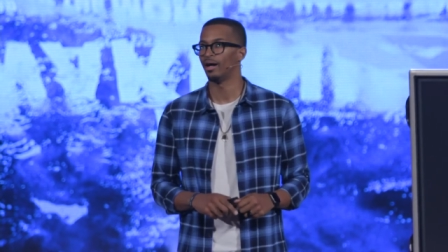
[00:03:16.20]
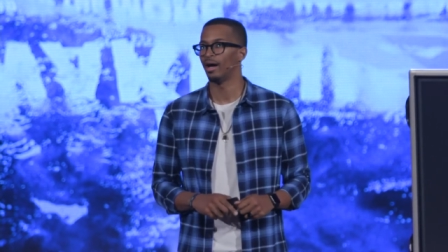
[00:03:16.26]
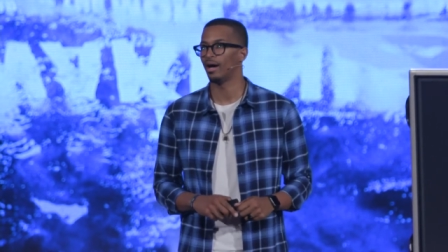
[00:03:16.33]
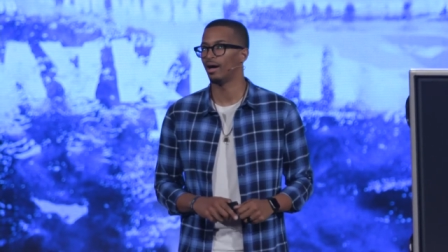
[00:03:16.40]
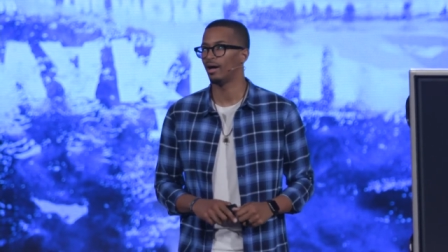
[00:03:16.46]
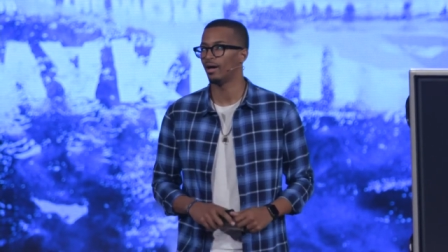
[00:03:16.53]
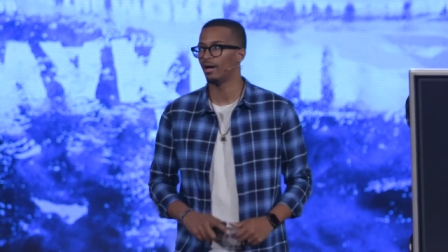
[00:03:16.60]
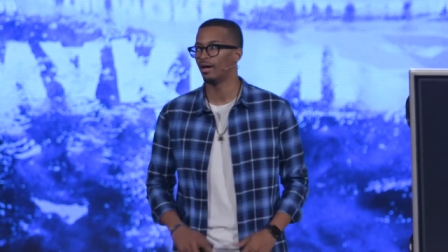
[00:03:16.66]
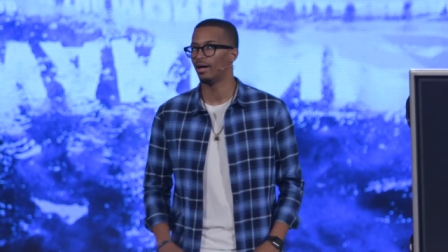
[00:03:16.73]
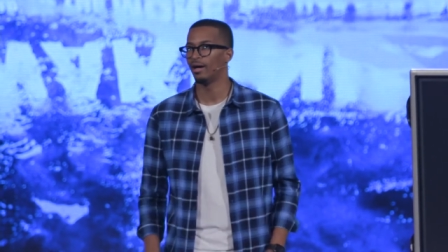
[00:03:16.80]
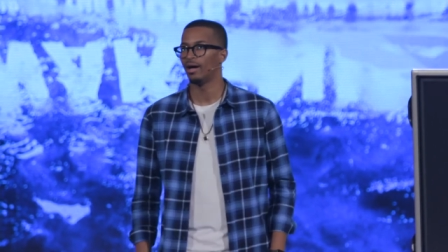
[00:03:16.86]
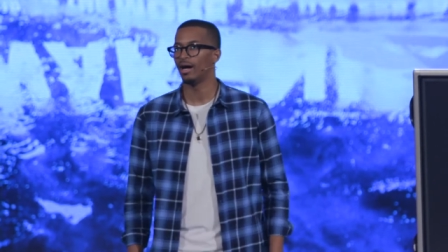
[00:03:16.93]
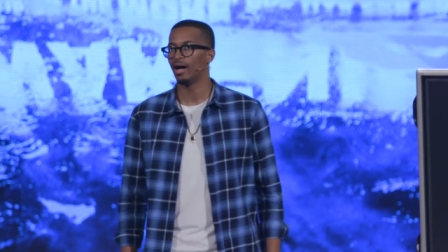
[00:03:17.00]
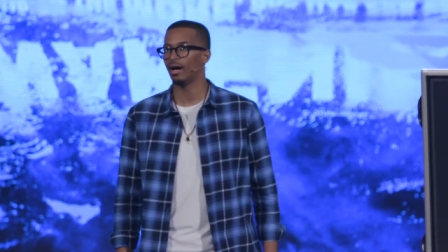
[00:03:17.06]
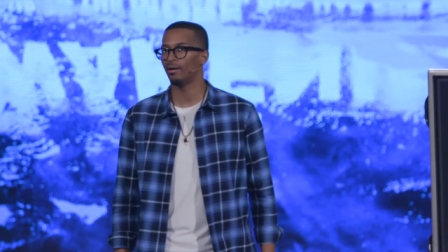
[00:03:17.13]
how,
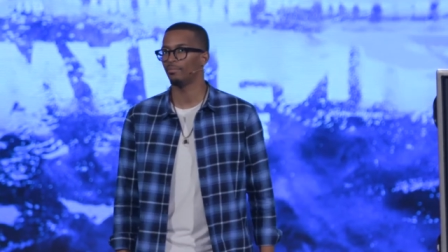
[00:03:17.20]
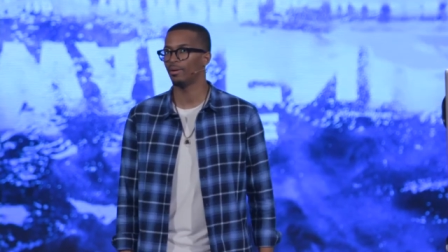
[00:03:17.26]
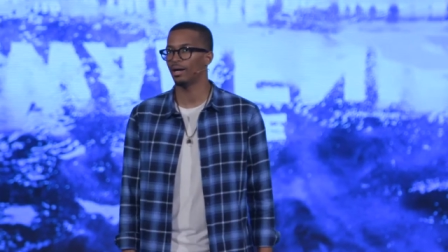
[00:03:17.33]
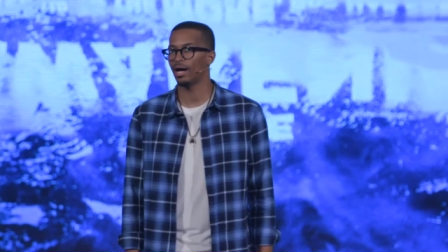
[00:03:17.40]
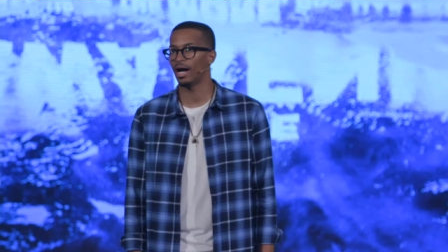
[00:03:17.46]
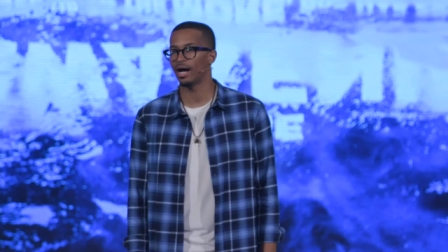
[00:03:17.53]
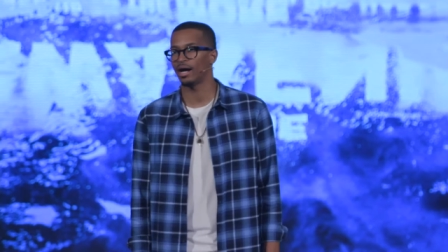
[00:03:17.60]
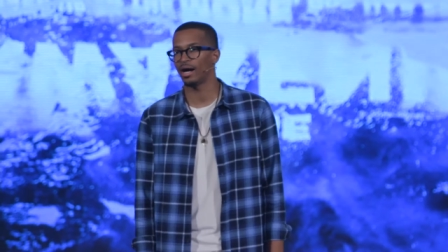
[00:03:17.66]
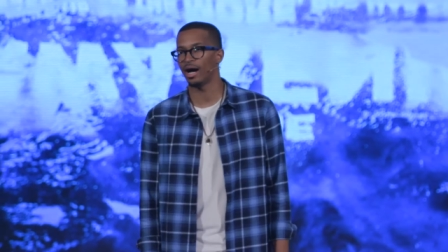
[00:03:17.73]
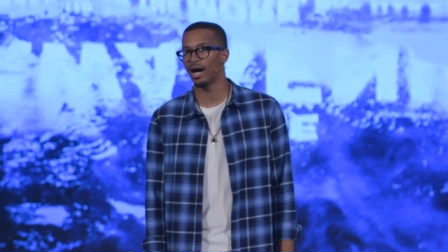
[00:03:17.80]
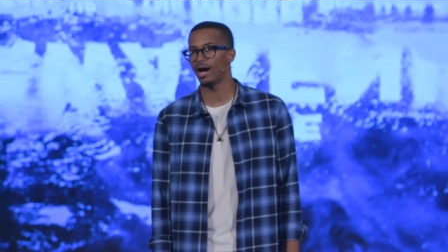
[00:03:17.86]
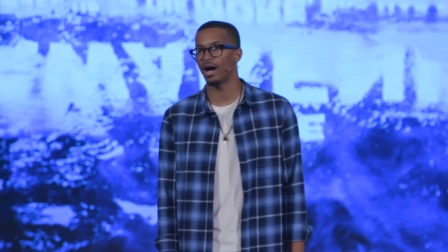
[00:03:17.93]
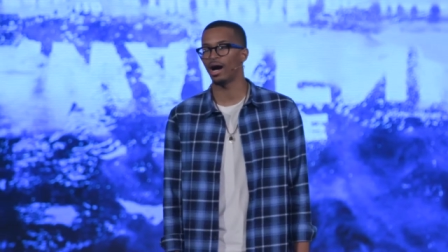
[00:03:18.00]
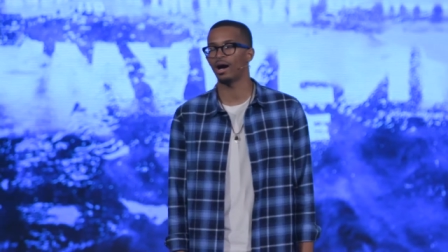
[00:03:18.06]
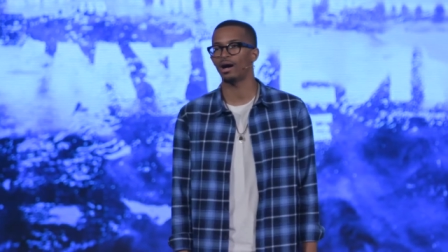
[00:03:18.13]
how, how,
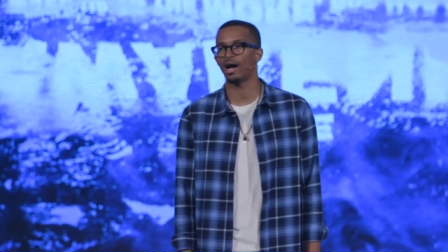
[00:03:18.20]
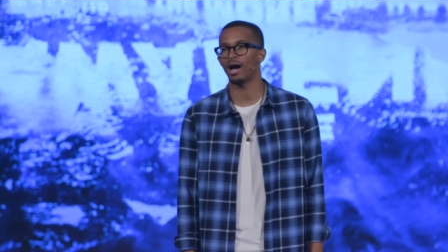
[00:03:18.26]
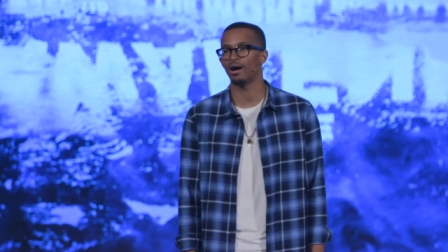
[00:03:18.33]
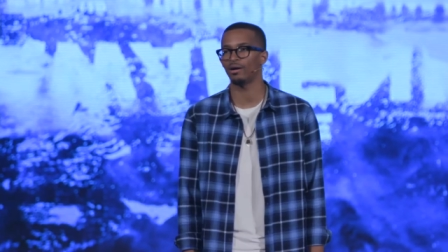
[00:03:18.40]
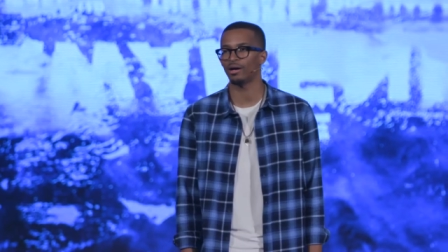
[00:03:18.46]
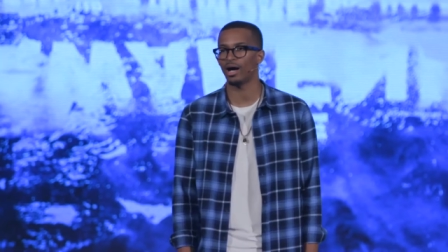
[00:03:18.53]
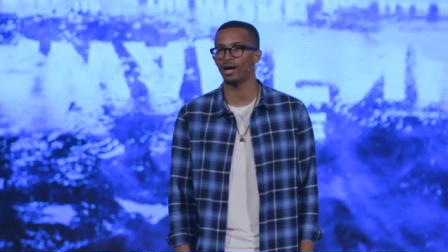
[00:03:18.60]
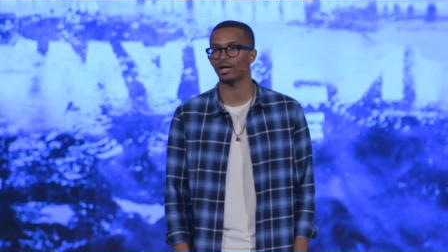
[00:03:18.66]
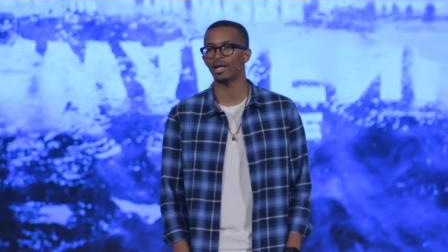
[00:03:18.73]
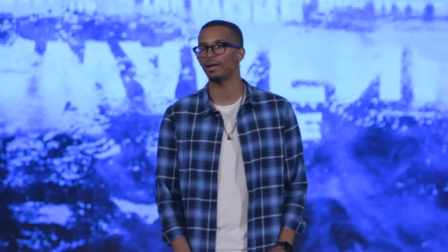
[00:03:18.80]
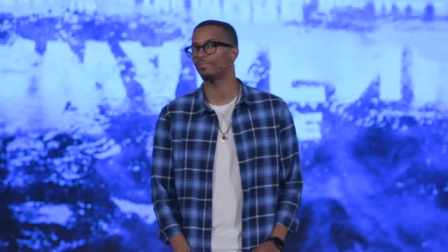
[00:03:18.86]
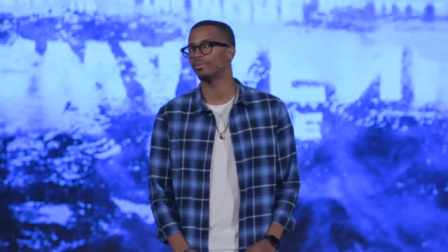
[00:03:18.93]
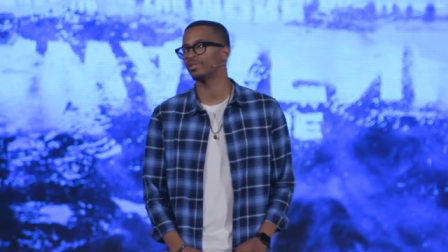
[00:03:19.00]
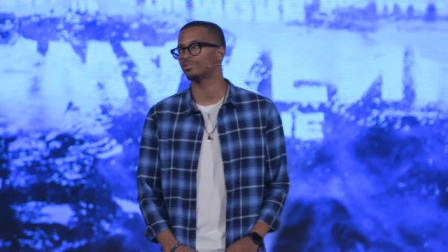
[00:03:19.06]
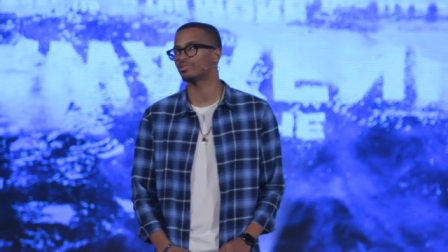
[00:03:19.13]
how, how can I
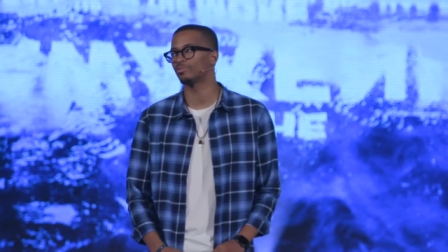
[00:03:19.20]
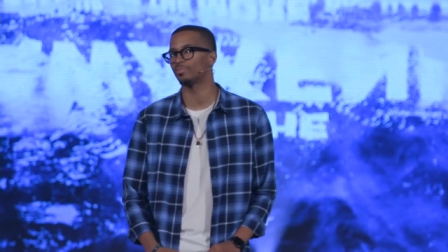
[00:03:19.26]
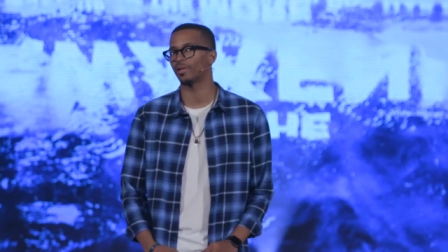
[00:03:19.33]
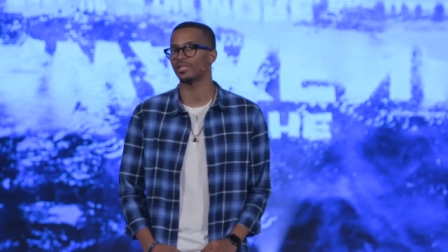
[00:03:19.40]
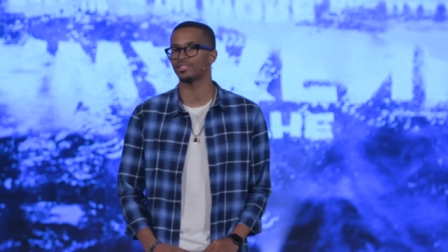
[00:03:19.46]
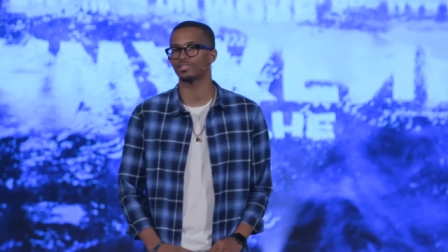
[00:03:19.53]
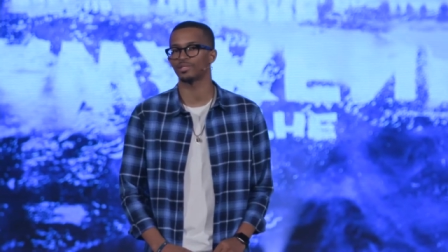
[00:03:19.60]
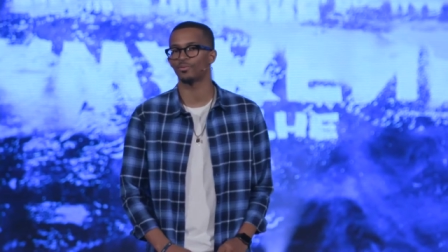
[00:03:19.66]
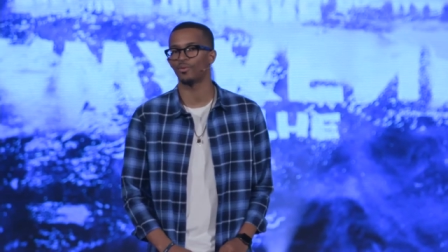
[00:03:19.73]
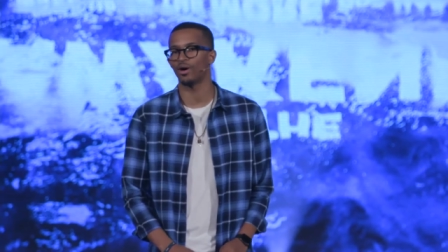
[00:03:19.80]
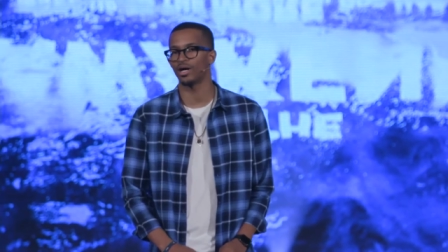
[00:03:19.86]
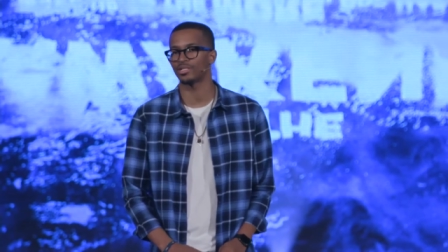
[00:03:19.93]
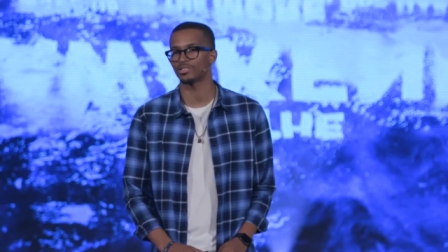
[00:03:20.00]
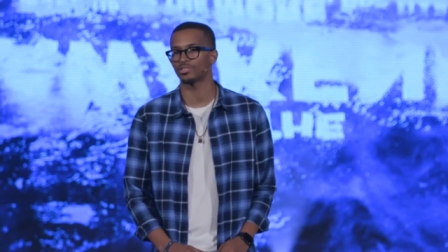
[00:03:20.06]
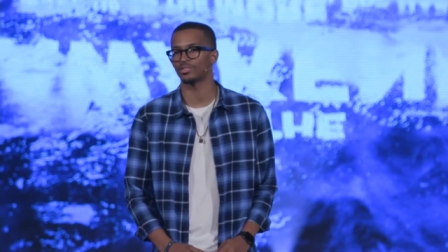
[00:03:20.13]
be at two places at
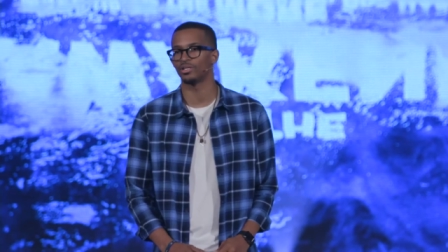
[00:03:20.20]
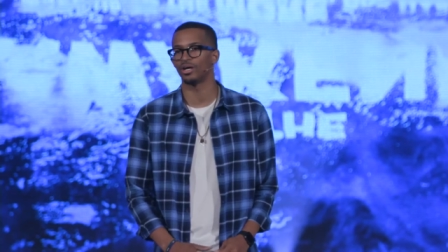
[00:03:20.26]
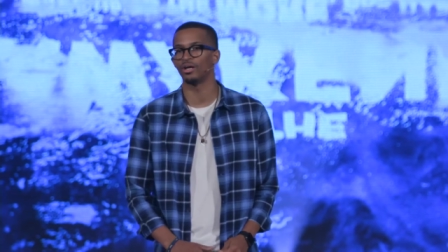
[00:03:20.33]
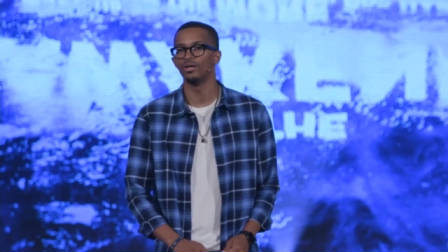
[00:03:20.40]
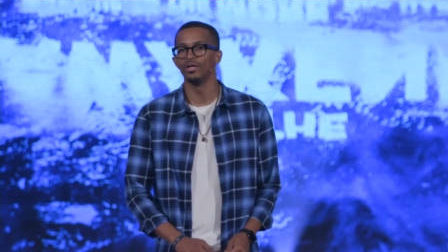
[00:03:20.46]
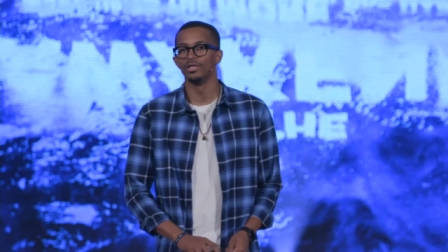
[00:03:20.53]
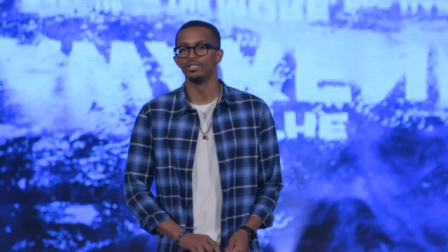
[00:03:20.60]
once, you know?